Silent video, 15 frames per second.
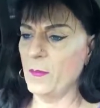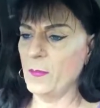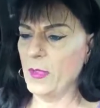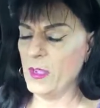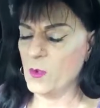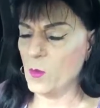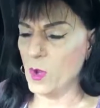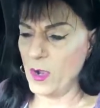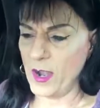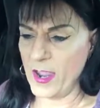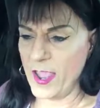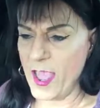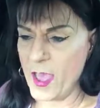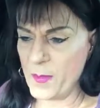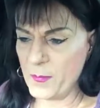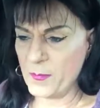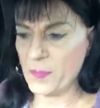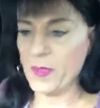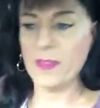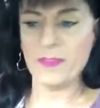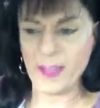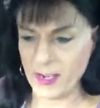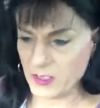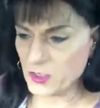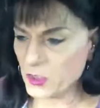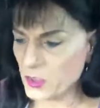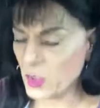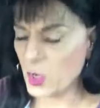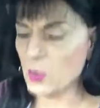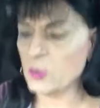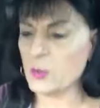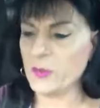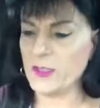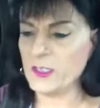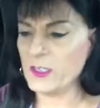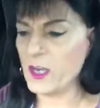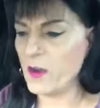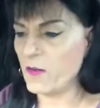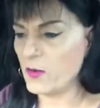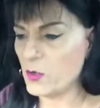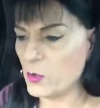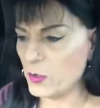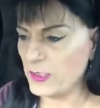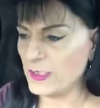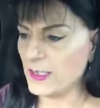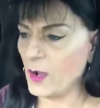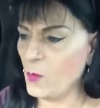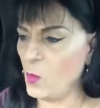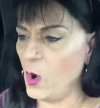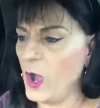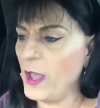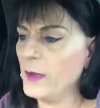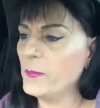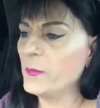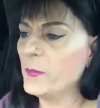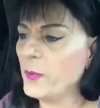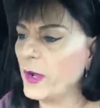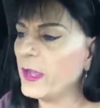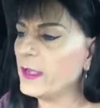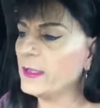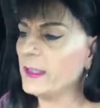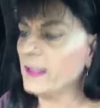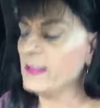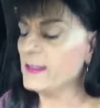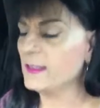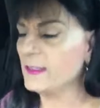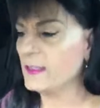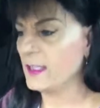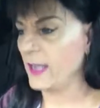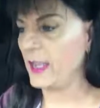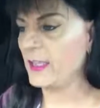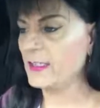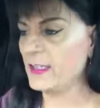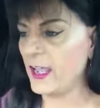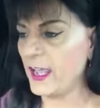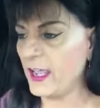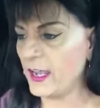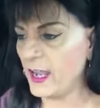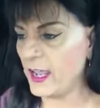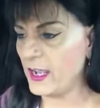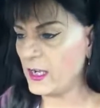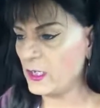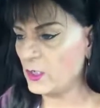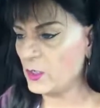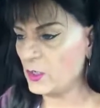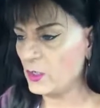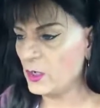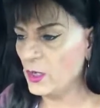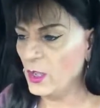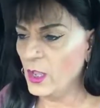Being what I am, that just goes with the territory somewhat. But in today's day and age,